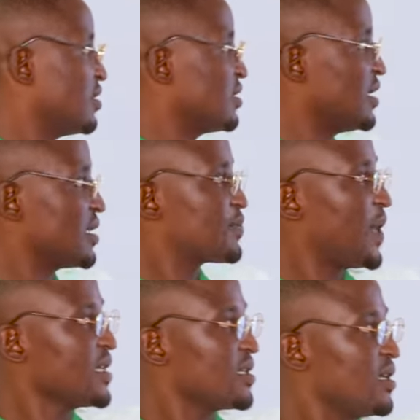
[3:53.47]
They
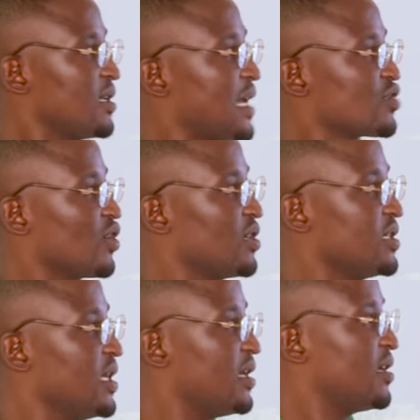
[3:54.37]
spend the last
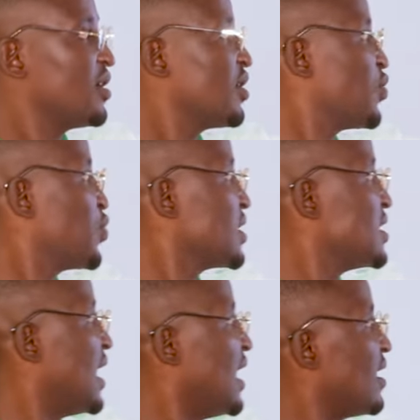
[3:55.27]
holiday with
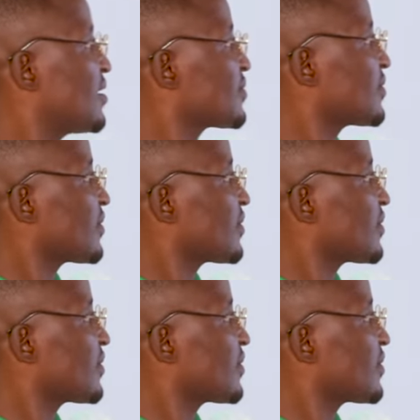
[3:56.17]
their